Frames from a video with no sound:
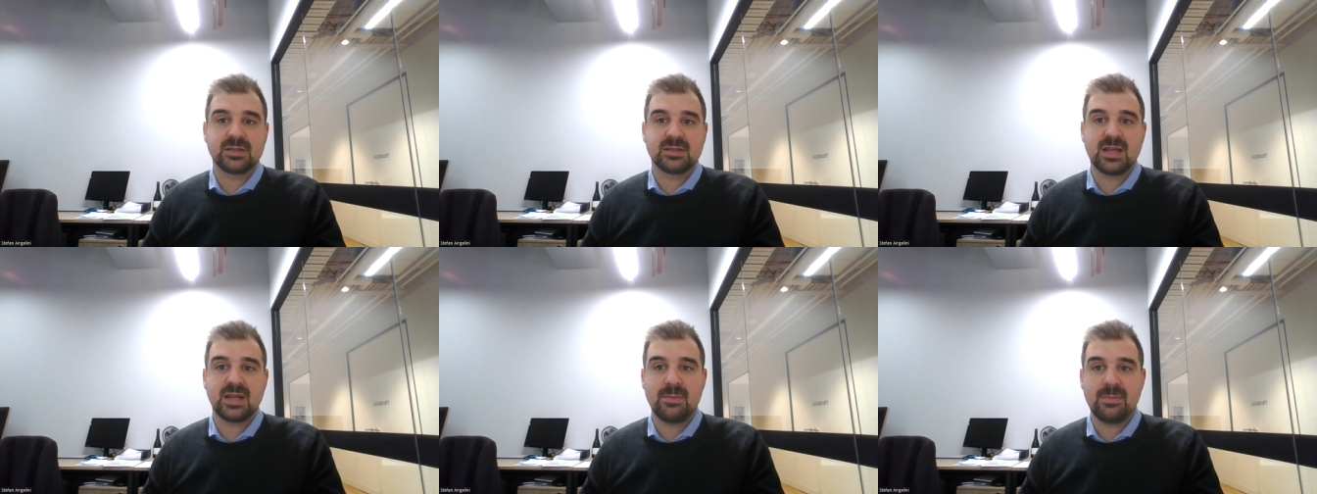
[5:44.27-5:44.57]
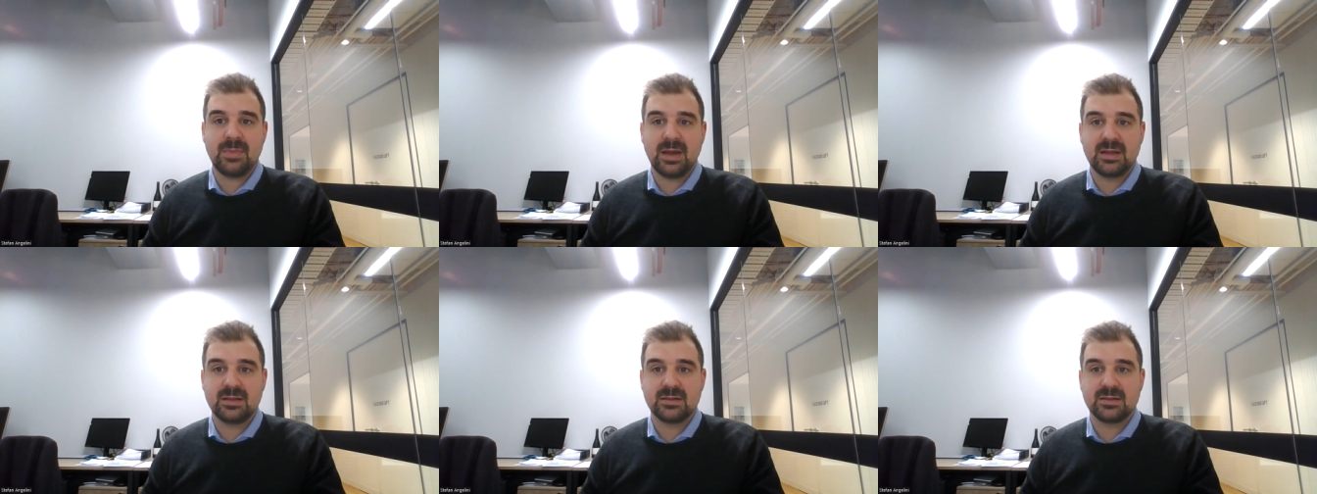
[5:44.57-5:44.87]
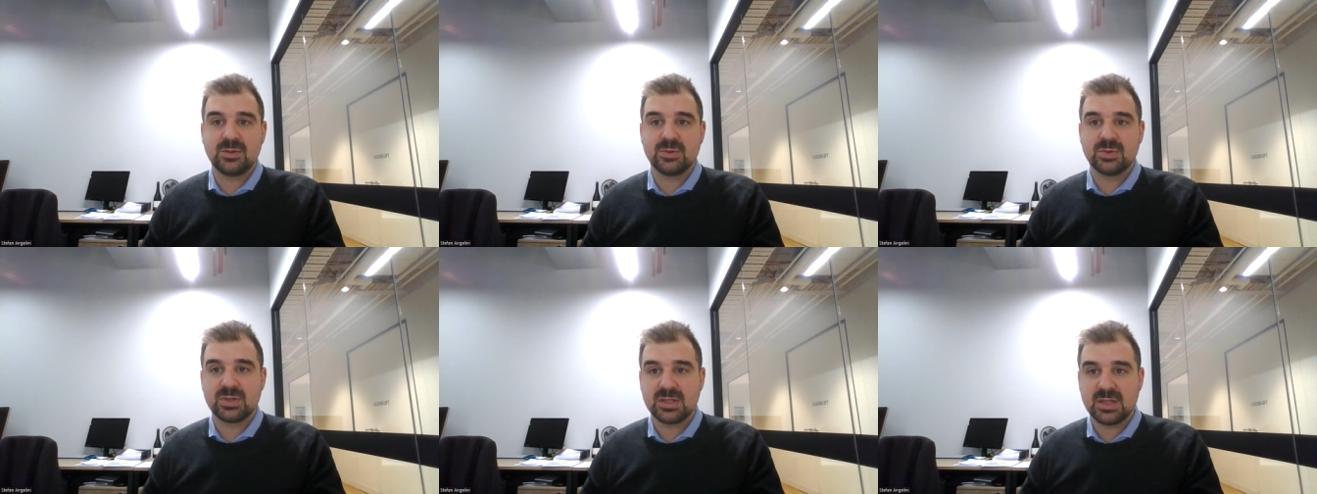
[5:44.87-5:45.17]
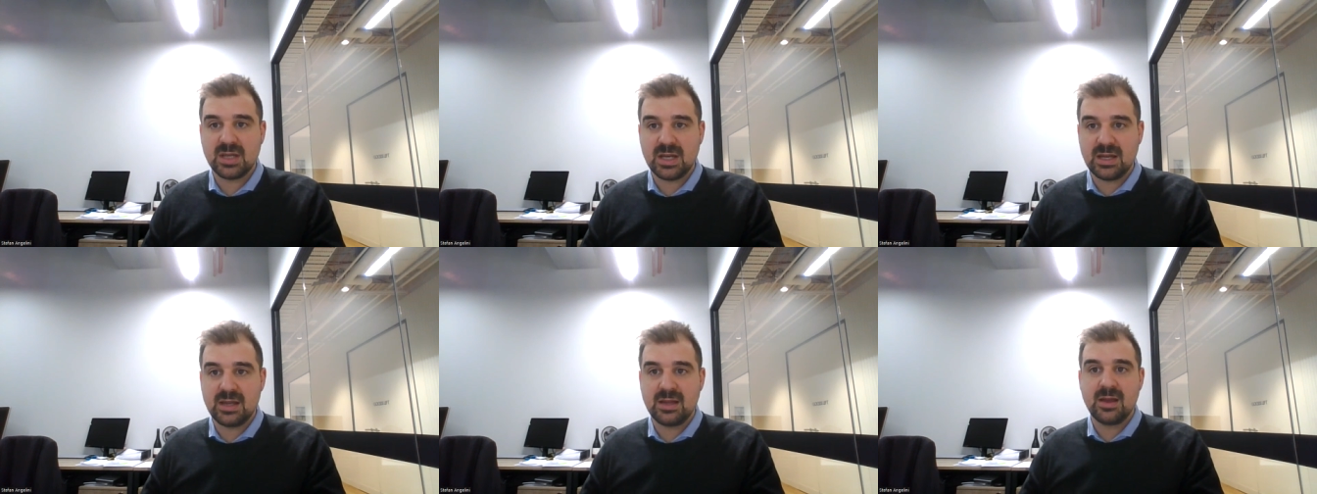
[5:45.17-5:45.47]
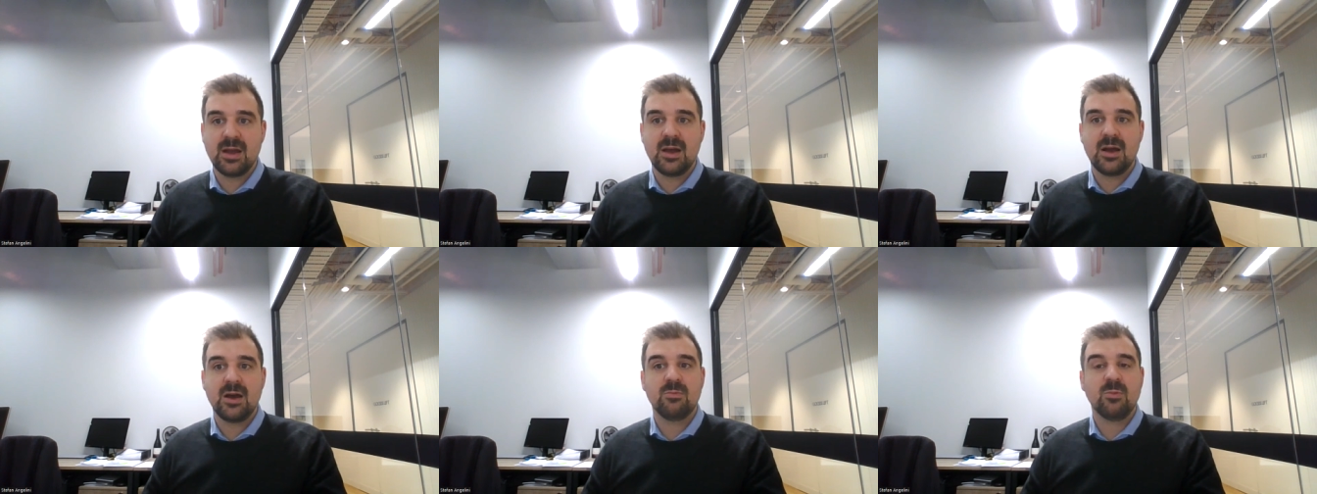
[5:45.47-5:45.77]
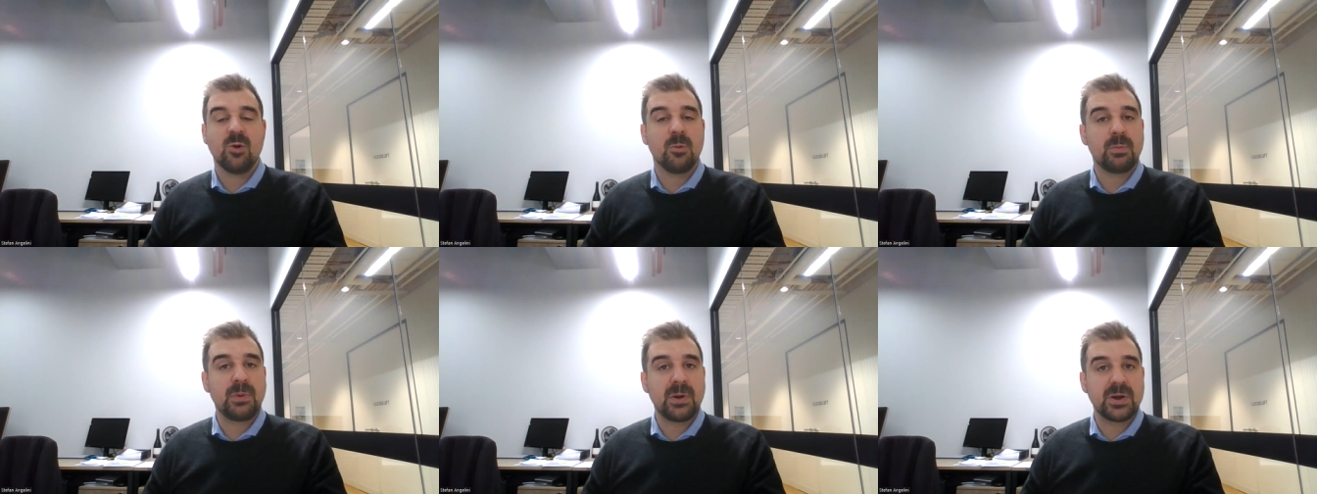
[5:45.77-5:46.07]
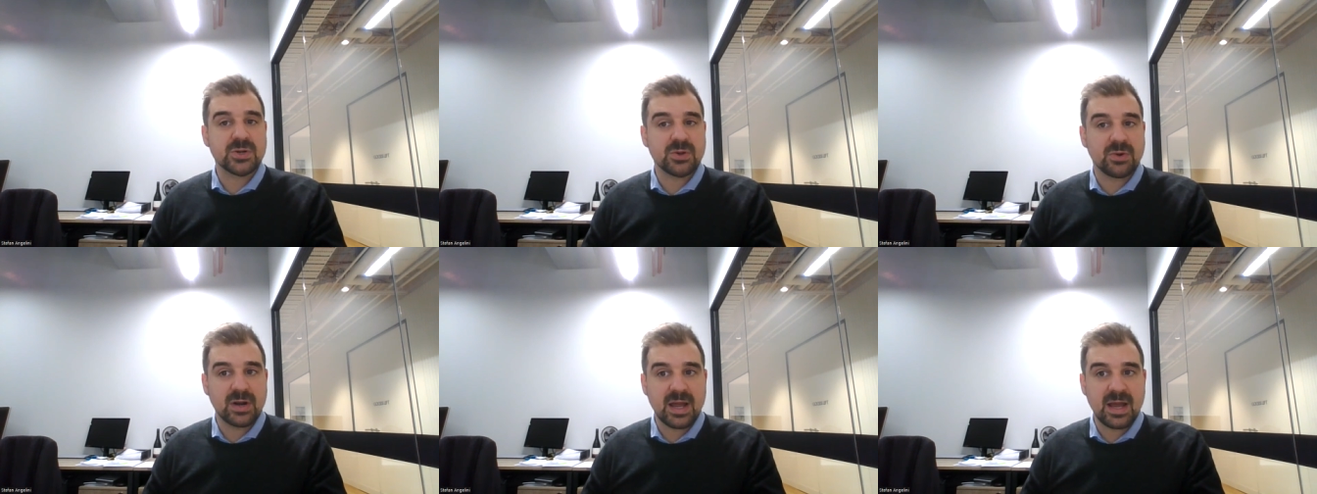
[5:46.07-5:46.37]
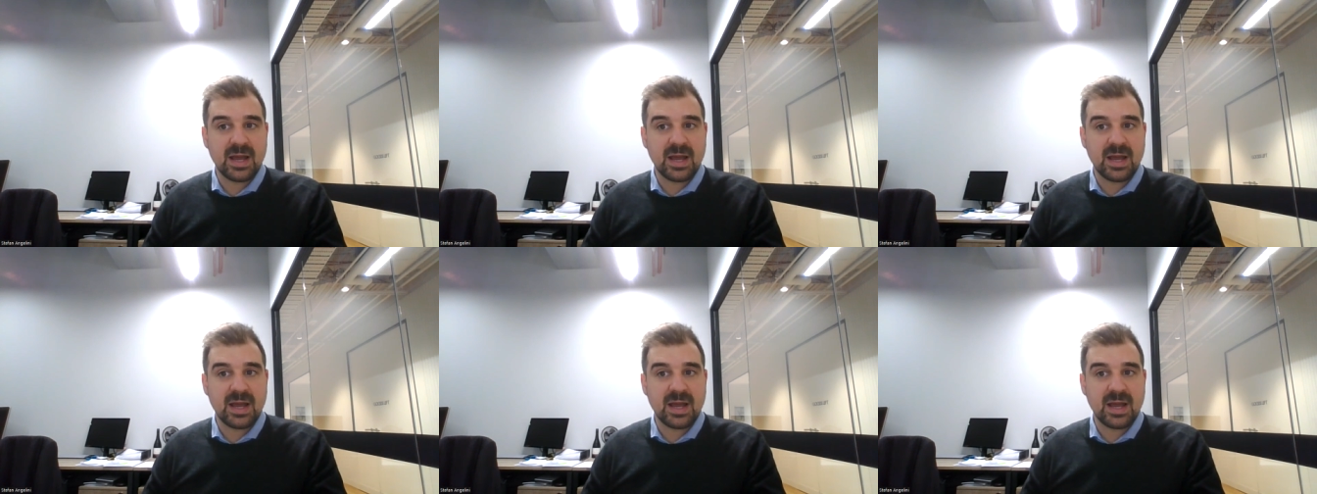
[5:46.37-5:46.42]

So that means you'll see more pressure on